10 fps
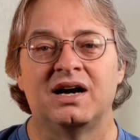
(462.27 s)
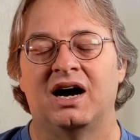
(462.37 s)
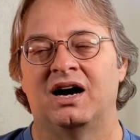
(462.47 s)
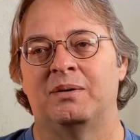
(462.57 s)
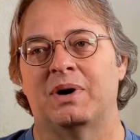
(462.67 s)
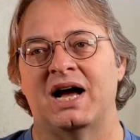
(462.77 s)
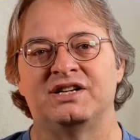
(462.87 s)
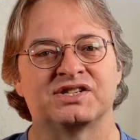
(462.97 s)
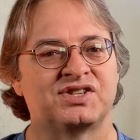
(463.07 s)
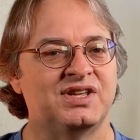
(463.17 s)
I
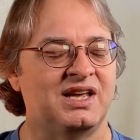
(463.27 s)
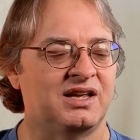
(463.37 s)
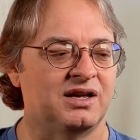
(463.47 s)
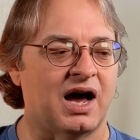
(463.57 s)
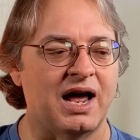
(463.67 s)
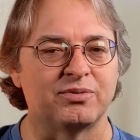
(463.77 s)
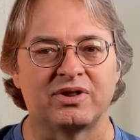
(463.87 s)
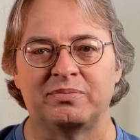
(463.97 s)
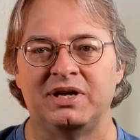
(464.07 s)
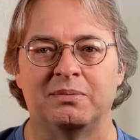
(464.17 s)
just think I'd
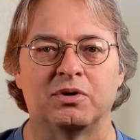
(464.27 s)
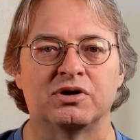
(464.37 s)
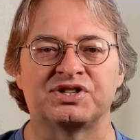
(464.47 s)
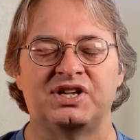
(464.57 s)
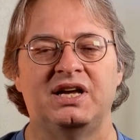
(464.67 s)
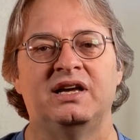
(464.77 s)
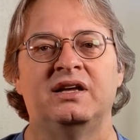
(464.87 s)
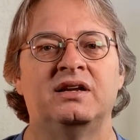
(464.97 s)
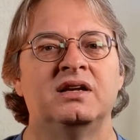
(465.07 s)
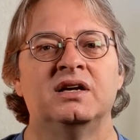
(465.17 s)
rather be immersed
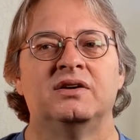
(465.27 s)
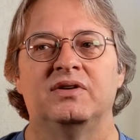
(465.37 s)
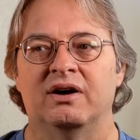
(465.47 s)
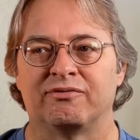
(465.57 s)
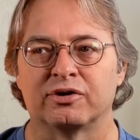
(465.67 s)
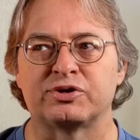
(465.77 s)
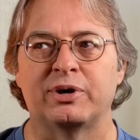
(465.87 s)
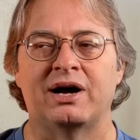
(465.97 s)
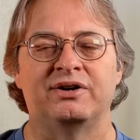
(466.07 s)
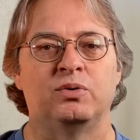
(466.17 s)
in a virtual
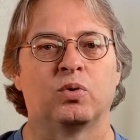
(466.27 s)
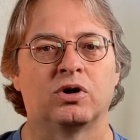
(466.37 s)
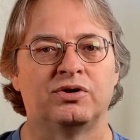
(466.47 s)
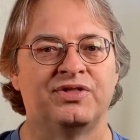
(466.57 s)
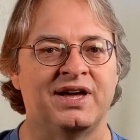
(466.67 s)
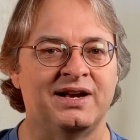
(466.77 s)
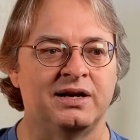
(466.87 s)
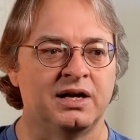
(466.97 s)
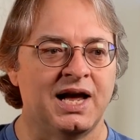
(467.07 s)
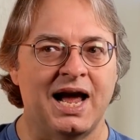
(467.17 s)
reality world
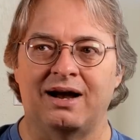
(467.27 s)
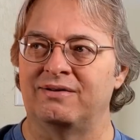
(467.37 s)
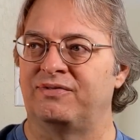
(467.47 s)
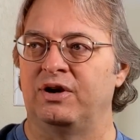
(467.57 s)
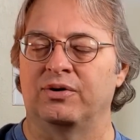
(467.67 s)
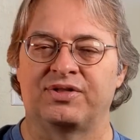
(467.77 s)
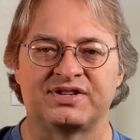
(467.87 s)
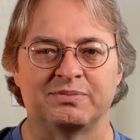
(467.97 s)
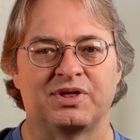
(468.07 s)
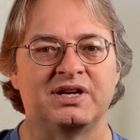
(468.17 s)
than have
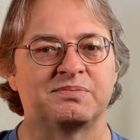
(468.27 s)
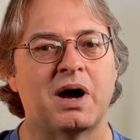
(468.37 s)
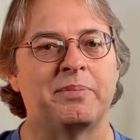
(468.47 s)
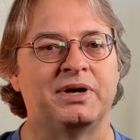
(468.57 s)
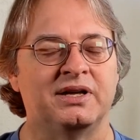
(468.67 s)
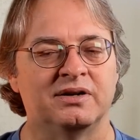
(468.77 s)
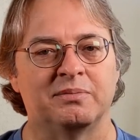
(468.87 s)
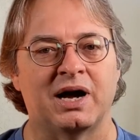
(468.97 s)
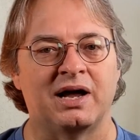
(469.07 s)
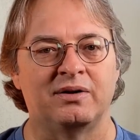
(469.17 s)
some things popping into
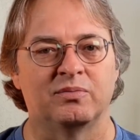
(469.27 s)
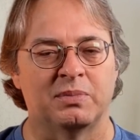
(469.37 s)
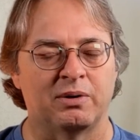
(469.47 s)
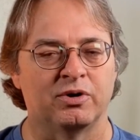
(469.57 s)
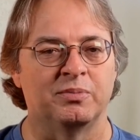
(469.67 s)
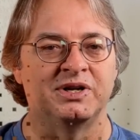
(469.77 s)
my room.